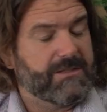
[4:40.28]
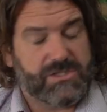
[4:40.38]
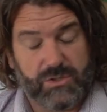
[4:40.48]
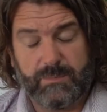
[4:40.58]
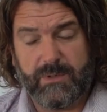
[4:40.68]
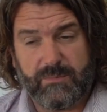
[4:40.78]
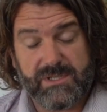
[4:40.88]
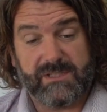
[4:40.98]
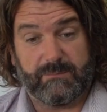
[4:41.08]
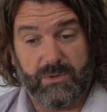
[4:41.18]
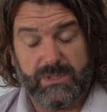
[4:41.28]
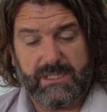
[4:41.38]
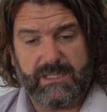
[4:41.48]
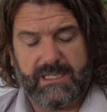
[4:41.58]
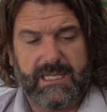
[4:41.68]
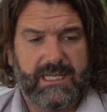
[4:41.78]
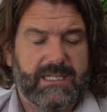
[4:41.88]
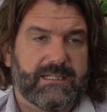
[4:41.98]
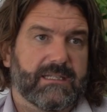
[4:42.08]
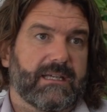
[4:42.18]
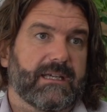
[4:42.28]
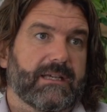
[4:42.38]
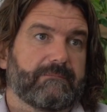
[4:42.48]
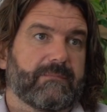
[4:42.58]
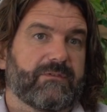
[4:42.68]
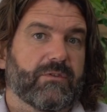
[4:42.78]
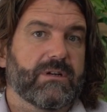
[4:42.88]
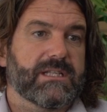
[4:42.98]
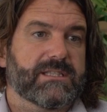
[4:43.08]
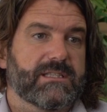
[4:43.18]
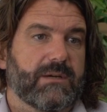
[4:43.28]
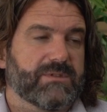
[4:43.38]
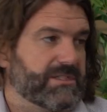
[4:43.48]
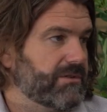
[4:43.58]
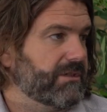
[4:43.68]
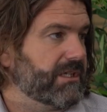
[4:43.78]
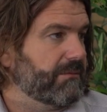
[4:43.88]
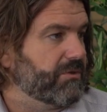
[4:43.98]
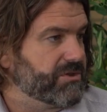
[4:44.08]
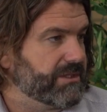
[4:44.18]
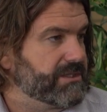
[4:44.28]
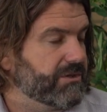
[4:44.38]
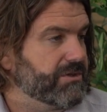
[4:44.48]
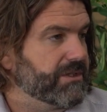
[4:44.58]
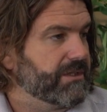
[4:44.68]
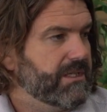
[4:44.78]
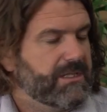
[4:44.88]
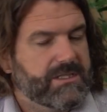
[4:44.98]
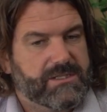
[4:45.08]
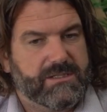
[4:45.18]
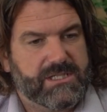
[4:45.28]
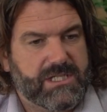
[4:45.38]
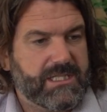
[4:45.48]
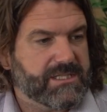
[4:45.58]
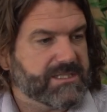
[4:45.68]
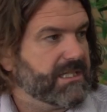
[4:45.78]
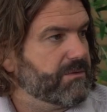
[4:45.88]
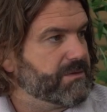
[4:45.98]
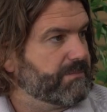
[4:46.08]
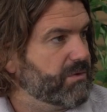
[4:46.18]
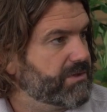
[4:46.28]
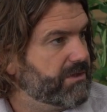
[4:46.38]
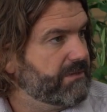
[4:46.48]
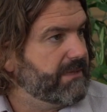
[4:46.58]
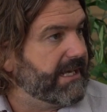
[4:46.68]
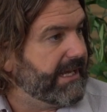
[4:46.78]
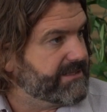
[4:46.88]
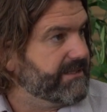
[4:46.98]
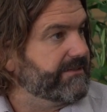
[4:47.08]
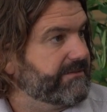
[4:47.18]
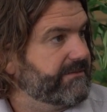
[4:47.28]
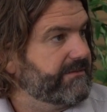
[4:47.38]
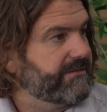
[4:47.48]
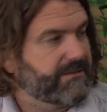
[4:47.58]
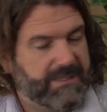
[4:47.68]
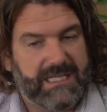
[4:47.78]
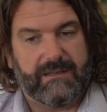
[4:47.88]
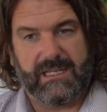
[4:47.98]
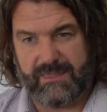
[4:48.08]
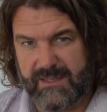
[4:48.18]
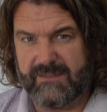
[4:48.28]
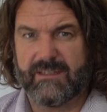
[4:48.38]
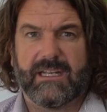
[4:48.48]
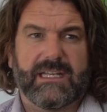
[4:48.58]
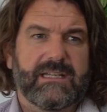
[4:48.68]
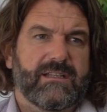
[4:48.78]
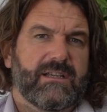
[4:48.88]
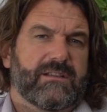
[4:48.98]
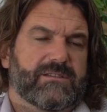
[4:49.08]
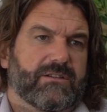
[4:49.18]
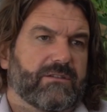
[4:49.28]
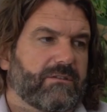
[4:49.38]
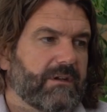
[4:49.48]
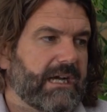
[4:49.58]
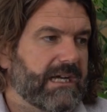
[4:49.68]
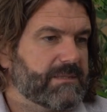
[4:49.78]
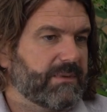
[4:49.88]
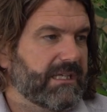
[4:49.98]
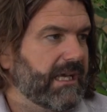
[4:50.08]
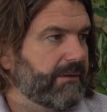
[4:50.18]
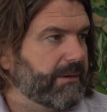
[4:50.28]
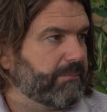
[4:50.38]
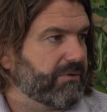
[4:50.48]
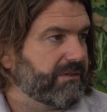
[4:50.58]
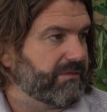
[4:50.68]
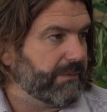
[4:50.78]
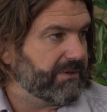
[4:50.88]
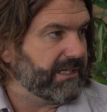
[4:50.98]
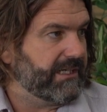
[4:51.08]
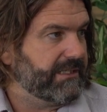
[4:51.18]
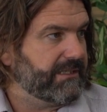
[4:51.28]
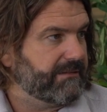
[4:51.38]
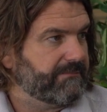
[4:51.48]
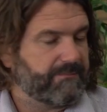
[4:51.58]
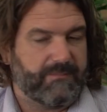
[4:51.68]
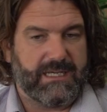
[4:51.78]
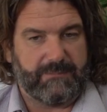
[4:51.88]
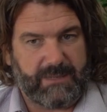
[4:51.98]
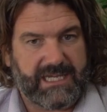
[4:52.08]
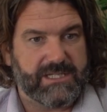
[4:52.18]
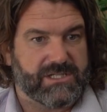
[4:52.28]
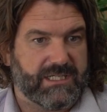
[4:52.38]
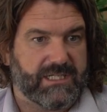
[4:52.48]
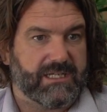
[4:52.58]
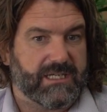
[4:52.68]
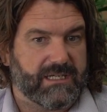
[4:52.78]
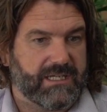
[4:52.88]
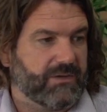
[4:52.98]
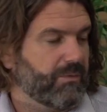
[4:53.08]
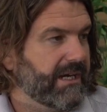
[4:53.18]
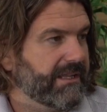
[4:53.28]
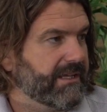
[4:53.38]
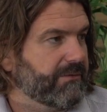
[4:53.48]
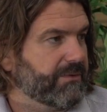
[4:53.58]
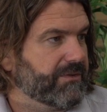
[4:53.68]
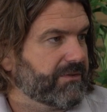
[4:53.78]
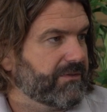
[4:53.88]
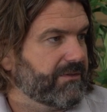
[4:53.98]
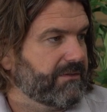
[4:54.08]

Super impressive building. And for us, that was a turnkey modular solution. So the challenges there was build time and access, being able to get things in and out. So us being able to prefabricate it, package it in a way that was